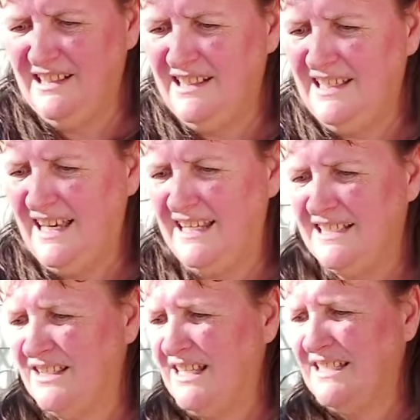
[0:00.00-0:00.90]
Okay, so
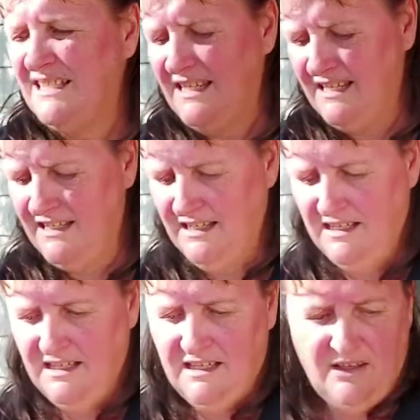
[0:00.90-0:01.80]
that's
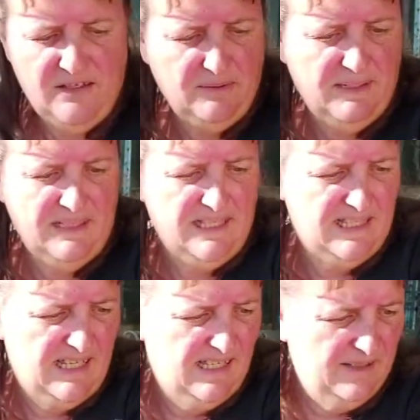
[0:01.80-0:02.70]
those ones.
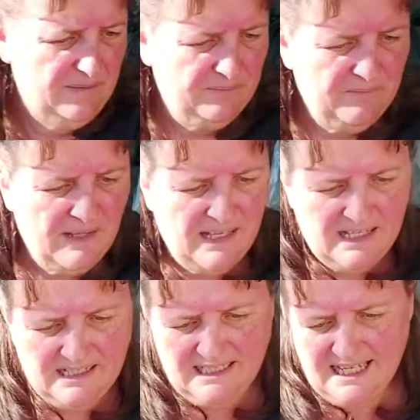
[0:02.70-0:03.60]

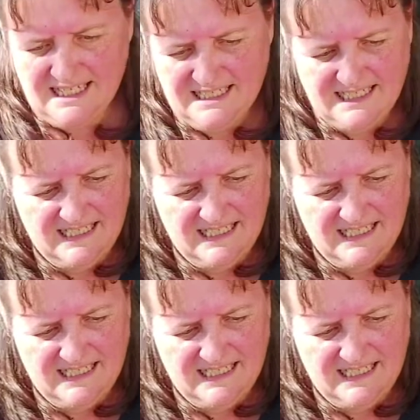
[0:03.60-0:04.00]
Next,